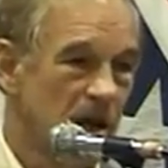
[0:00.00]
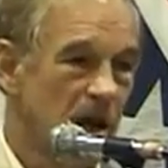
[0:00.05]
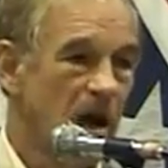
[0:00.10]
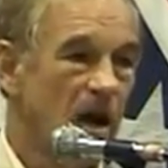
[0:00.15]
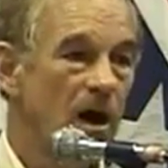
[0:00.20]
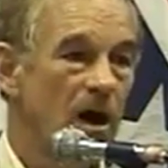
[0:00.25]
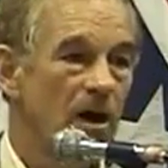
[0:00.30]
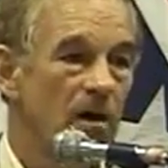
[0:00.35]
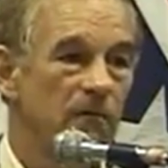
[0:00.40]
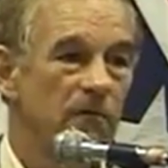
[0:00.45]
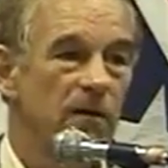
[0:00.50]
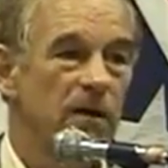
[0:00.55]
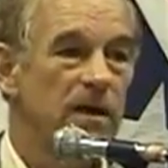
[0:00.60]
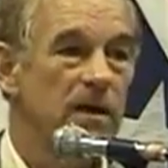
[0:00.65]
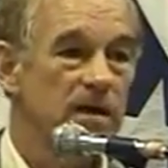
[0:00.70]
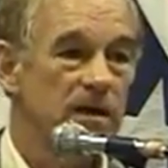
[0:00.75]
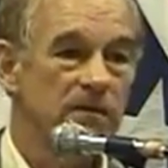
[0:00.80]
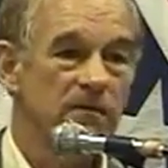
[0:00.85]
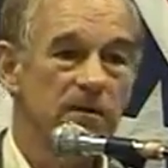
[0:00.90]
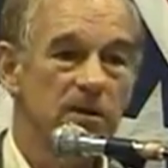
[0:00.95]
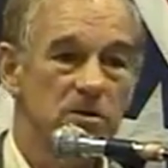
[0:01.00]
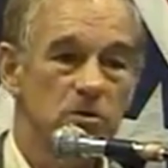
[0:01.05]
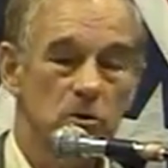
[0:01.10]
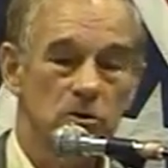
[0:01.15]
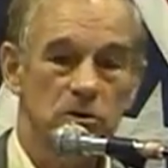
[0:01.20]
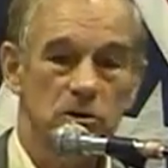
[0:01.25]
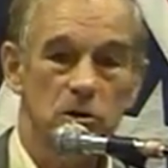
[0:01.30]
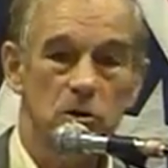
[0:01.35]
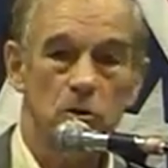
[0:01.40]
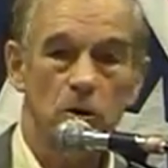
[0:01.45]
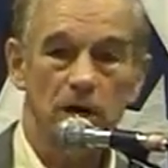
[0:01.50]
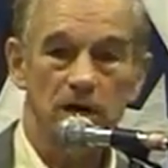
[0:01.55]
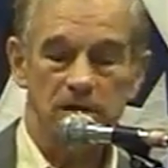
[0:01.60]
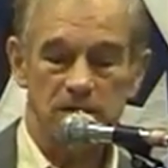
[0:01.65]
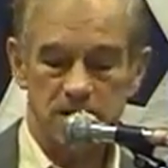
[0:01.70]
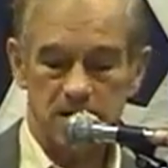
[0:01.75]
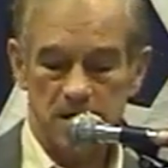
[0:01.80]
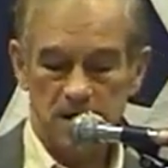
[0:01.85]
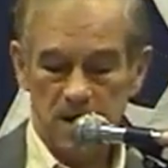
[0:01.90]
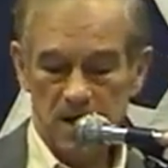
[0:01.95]
of individual
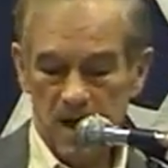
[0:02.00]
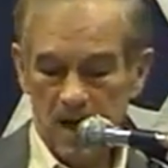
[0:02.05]
choice.